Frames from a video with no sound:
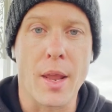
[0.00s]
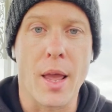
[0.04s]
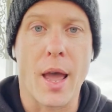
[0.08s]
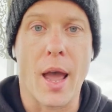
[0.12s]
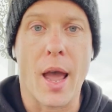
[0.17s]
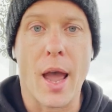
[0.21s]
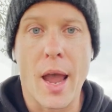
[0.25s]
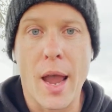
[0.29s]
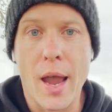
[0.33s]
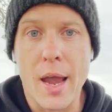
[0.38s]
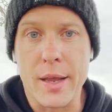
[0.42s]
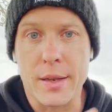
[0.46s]

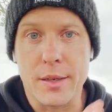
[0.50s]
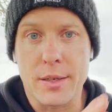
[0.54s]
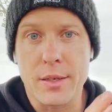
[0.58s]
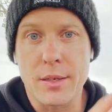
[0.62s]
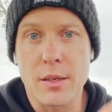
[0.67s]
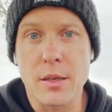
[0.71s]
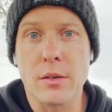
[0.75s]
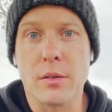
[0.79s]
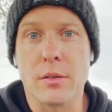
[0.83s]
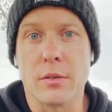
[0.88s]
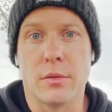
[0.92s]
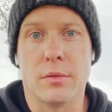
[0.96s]
and
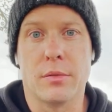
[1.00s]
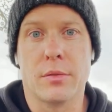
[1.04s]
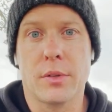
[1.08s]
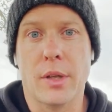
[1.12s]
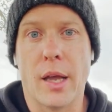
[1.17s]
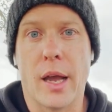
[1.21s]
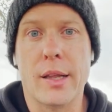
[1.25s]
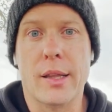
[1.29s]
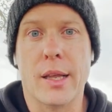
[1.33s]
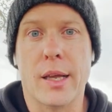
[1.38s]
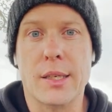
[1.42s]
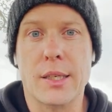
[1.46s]
still
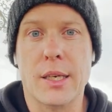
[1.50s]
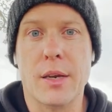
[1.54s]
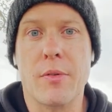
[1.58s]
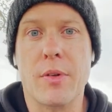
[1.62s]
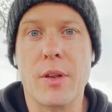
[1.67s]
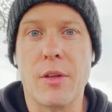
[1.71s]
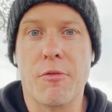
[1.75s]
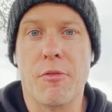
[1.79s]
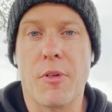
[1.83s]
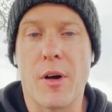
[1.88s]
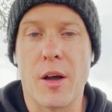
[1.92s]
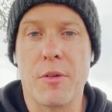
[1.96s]
take that
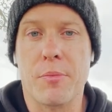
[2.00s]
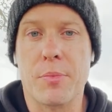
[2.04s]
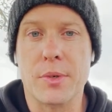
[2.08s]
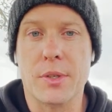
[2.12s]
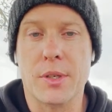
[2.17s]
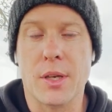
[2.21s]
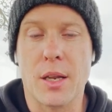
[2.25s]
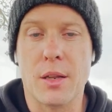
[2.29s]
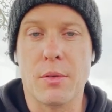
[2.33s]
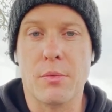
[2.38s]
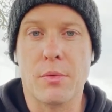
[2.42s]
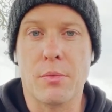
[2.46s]

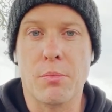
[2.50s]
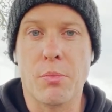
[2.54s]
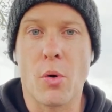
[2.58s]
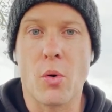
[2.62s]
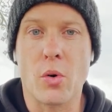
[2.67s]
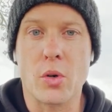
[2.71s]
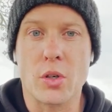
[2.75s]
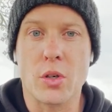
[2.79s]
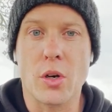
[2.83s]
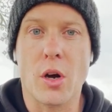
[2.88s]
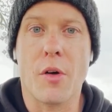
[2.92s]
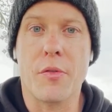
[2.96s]
75%
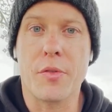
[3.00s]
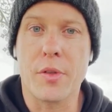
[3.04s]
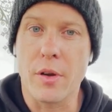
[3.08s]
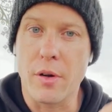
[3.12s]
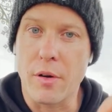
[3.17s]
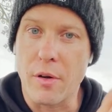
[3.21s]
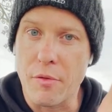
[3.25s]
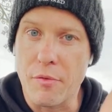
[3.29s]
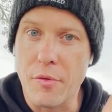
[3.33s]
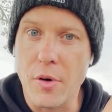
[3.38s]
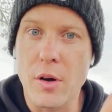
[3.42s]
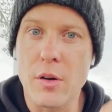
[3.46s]
portion of the
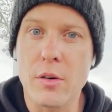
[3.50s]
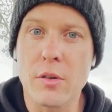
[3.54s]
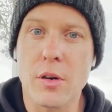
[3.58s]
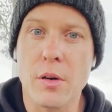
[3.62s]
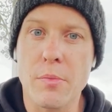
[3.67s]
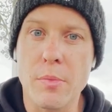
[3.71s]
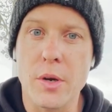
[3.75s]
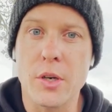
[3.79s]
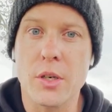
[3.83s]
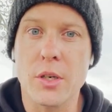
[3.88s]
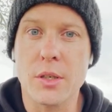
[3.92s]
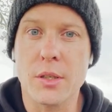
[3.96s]
referral
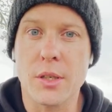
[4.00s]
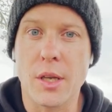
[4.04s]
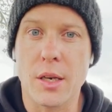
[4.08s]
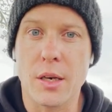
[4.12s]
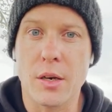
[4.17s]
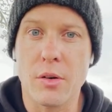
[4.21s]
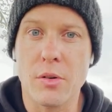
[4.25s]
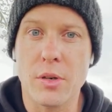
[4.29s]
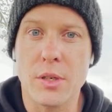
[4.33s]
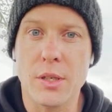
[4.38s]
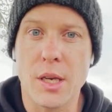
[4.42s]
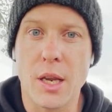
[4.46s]
commissions that he
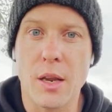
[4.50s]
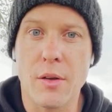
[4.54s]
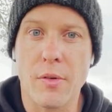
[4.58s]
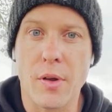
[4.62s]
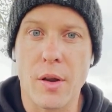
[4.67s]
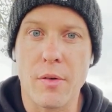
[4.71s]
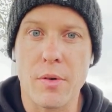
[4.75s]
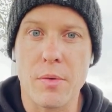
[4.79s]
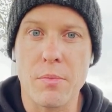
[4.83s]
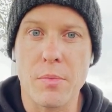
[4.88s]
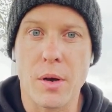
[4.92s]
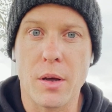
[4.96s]
receive
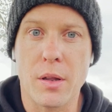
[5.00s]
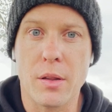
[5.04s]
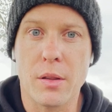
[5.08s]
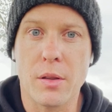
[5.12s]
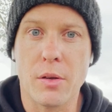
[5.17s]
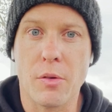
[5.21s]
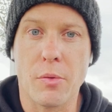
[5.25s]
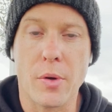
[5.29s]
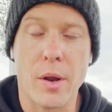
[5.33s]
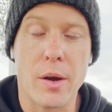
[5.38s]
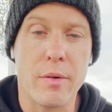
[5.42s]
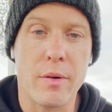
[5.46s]
every month
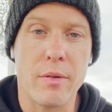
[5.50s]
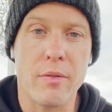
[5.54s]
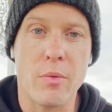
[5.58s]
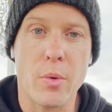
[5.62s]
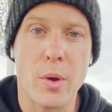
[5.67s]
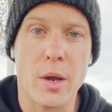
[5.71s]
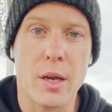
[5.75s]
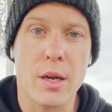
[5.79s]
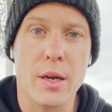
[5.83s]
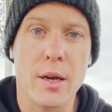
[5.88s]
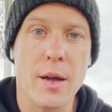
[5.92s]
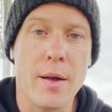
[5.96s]
or every
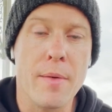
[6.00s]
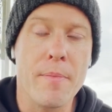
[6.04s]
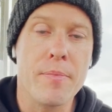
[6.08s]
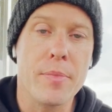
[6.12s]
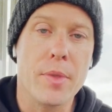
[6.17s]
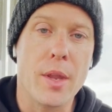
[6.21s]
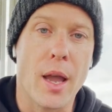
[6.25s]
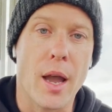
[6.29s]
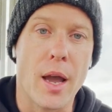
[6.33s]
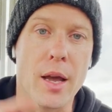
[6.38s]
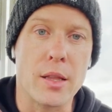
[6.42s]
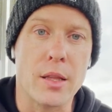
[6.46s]
week,
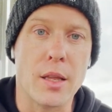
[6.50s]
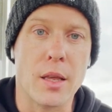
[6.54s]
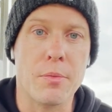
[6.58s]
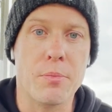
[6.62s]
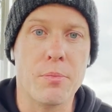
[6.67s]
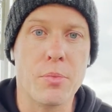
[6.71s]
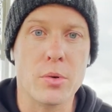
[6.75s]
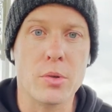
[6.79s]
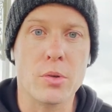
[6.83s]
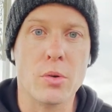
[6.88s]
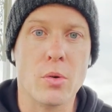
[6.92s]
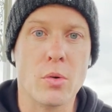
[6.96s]
and they
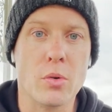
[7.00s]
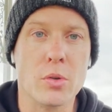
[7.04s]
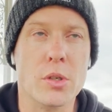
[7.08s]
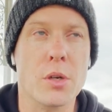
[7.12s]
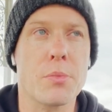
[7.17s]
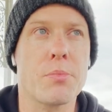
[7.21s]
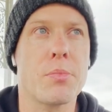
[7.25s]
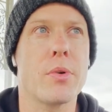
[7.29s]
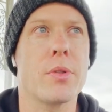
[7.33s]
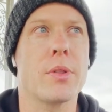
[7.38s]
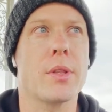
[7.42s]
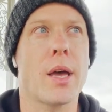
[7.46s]
also
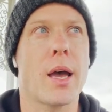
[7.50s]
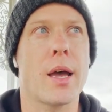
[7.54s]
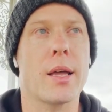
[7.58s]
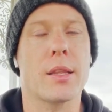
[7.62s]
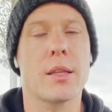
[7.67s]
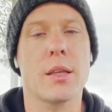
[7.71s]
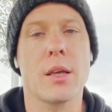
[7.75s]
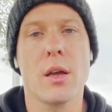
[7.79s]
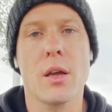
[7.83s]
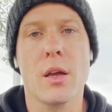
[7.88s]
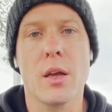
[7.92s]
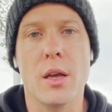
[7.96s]
put that
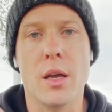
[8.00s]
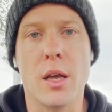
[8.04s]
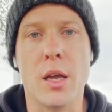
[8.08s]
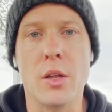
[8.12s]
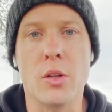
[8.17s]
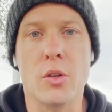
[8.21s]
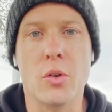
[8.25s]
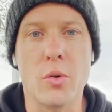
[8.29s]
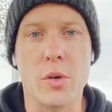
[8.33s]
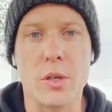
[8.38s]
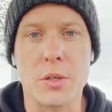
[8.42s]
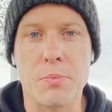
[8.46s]

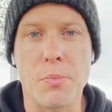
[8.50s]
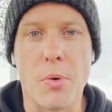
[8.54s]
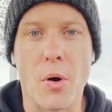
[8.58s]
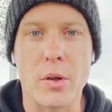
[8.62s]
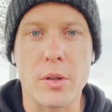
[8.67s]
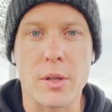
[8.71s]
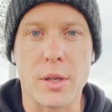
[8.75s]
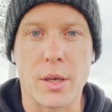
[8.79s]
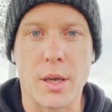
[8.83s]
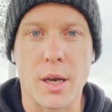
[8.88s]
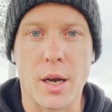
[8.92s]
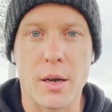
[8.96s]
into his bond
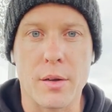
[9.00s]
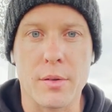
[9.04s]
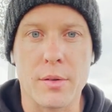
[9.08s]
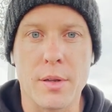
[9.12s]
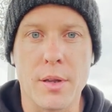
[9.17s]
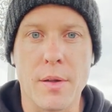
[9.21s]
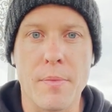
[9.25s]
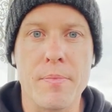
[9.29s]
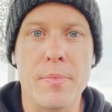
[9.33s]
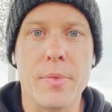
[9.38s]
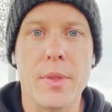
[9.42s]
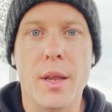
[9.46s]
account,
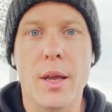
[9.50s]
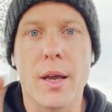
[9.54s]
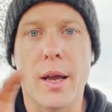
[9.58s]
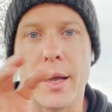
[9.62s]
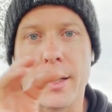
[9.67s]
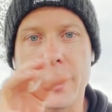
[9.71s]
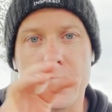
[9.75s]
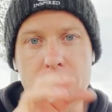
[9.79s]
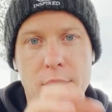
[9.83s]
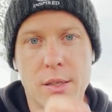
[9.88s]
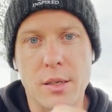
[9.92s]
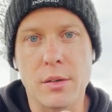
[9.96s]

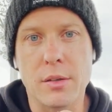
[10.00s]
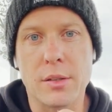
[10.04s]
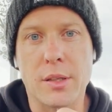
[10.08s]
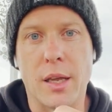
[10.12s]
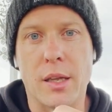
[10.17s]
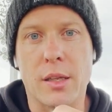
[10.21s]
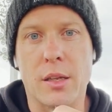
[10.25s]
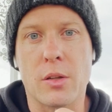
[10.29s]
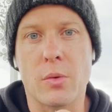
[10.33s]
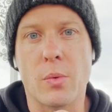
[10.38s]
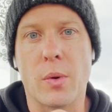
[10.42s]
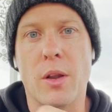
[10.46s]
and still take
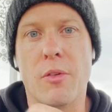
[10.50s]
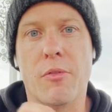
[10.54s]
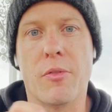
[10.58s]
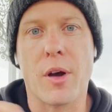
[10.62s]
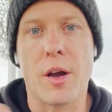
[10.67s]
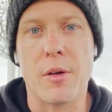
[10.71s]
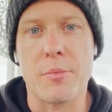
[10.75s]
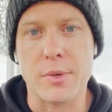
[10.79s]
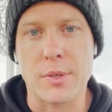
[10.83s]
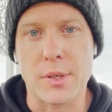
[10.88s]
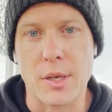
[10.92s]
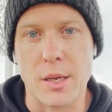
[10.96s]
the
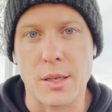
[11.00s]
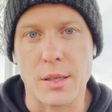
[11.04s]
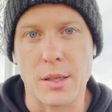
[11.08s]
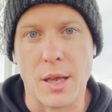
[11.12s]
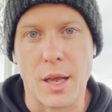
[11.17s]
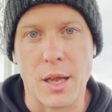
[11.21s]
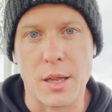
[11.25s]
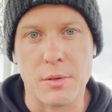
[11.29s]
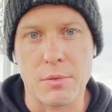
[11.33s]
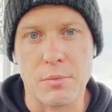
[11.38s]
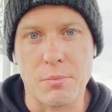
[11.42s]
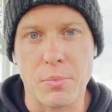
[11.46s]
25%
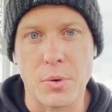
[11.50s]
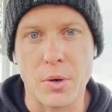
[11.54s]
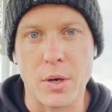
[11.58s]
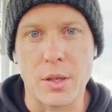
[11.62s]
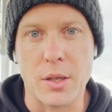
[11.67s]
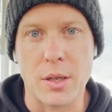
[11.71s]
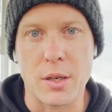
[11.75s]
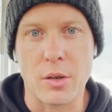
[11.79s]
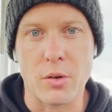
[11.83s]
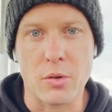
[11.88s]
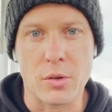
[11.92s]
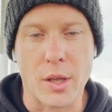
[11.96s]
and put it
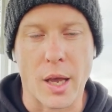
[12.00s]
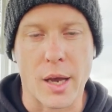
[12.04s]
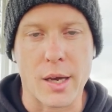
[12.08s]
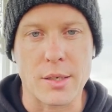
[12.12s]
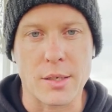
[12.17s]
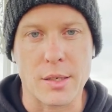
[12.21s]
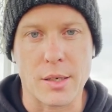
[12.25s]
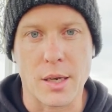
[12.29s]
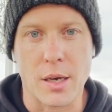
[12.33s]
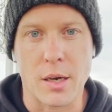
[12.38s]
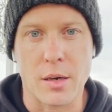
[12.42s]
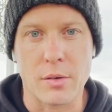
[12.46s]
in your tax
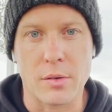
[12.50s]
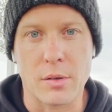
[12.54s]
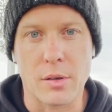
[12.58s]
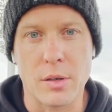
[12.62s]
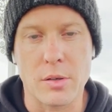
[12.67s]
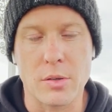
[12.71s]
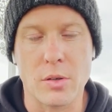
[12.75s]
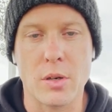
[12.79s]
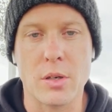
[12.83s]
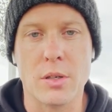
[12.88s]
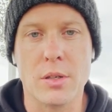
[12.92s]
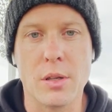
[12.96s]
account.
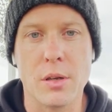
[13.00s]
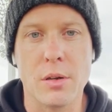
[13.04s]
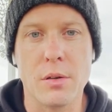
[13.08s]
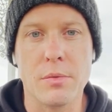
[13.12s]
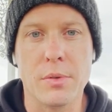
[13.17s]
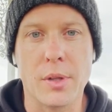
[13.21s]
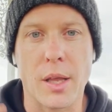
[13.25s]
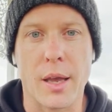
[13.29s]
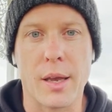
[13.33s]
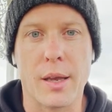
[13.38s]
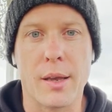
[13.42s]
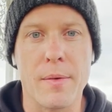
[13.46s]
So you still
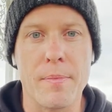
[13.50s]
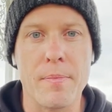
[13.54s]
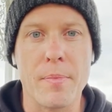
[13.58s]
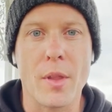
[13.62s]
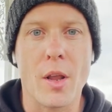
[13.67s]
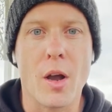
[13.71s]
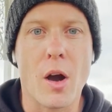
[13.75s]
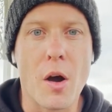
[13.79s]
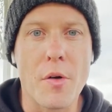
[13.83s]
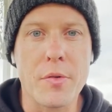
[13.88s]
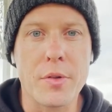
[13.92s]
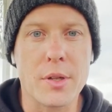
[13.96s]
take
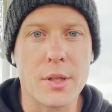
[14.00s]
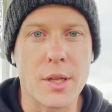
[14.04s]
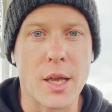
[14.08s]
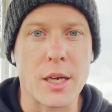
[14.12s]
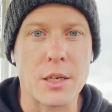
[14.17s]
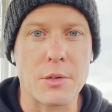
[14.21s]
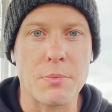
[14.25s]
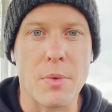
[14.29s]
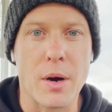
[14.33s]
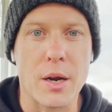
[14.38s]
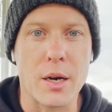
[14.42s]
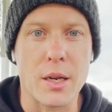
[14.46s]
after
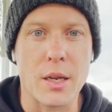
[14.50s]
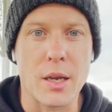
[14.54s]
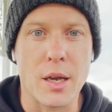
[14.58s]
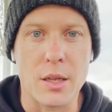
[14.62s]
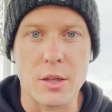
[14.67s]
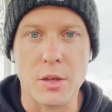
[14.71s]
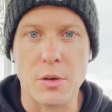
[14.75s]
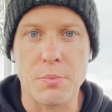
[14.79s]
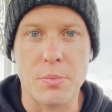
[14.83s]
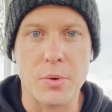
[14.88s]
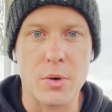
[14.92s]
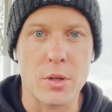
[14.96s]
tax money
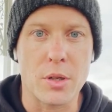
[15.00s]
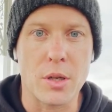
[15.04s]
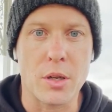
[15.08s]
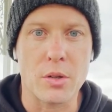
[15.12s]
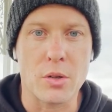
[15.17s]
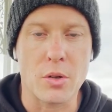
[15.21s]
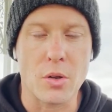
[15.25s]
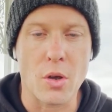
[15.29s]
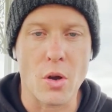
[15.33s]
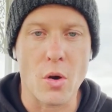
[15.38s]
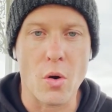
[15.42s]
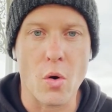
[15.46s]
and you put it
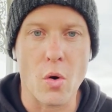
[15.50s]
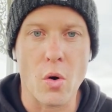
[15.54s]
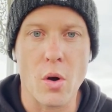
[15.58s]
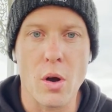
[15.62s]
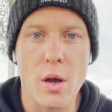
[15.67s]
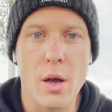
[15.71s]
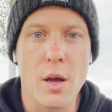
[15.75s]
into your